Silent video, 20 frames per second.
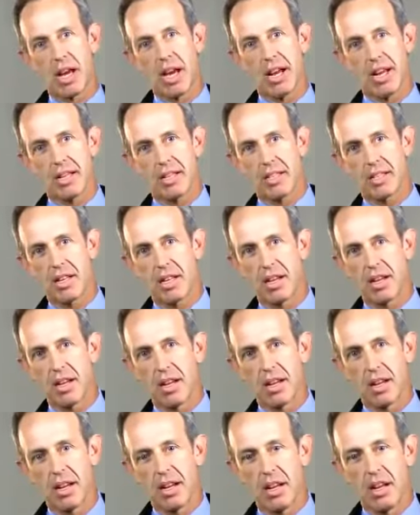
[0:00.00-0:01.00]
we age,
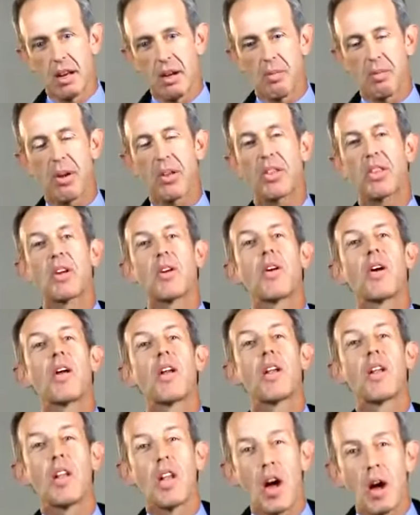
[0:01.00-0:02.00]
but there
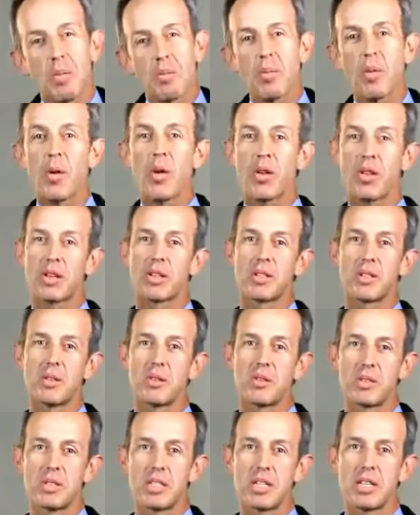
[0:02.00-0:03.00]
are a lot more than
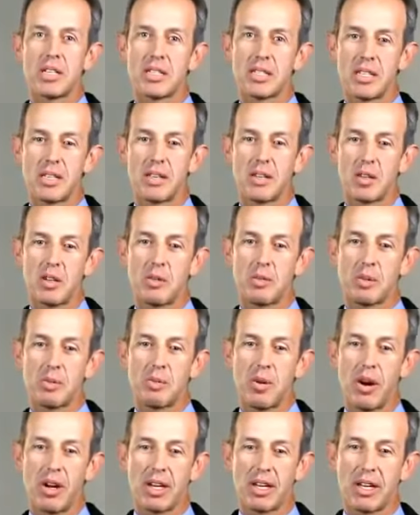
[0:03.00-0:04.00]
two genes in the
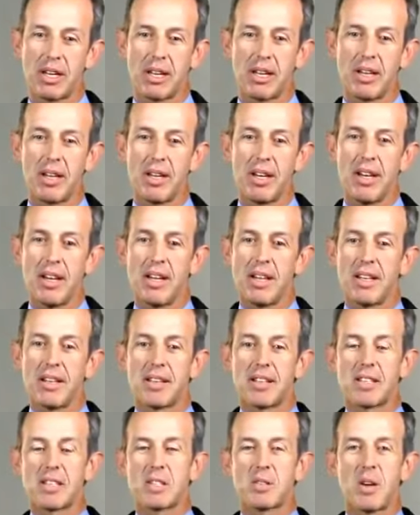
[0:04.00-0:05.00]
human body.
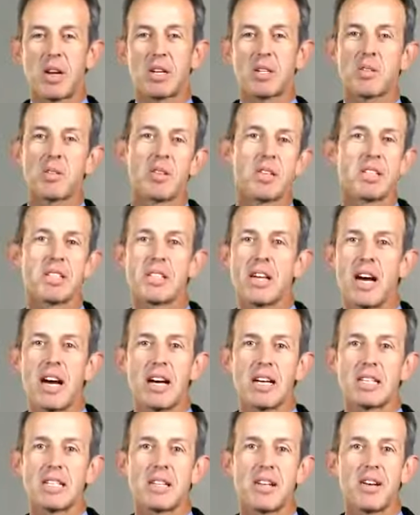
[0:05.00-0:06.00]
The structure and the
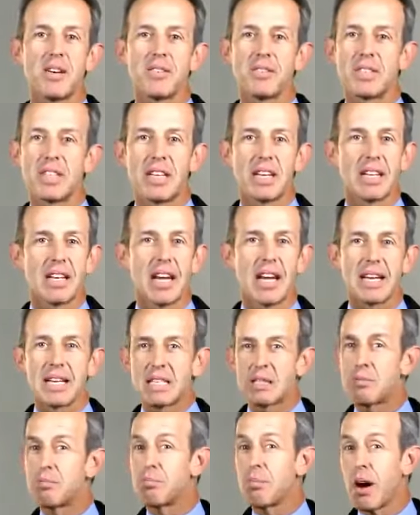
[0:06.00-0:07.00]
size of
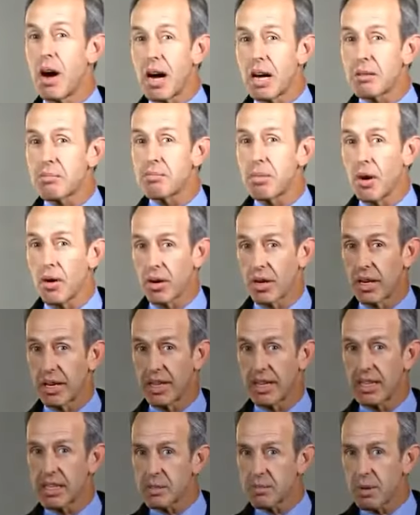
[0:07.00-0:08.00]
DNA is
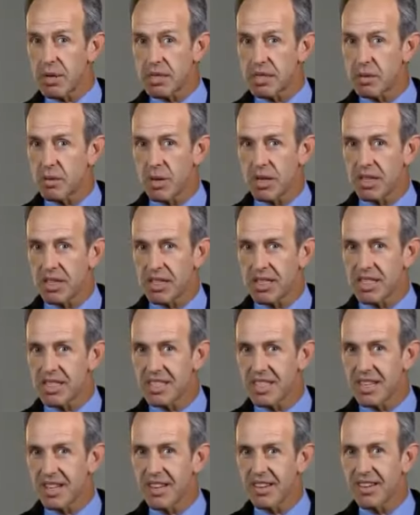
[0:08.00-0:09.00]
mind-boggling, especially when you
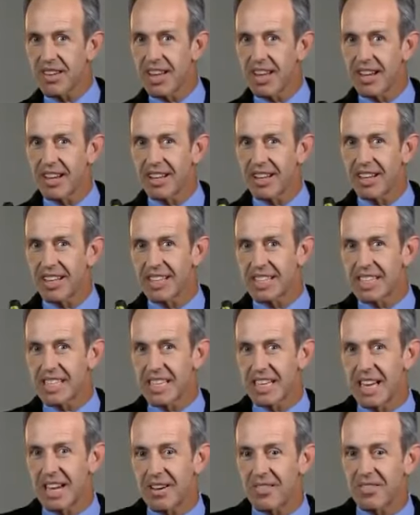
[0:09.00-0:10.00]
consider that it's
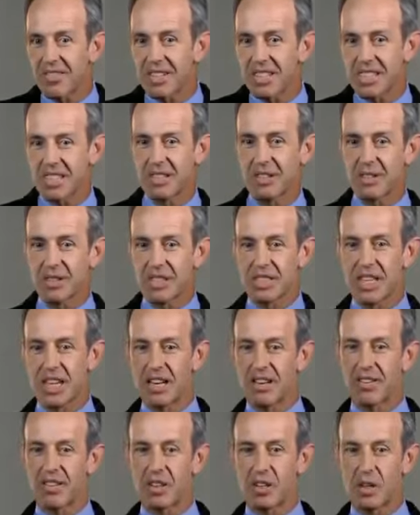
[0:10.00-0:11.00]
in every single
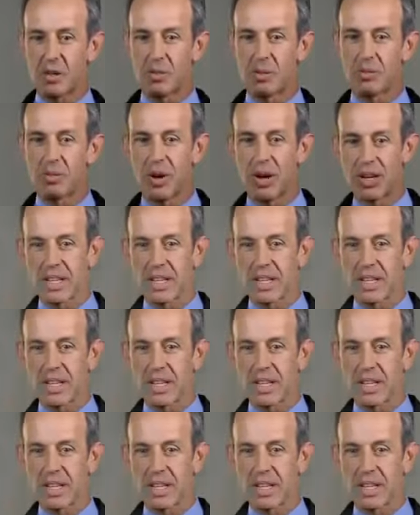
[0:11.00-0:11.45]
cell of the human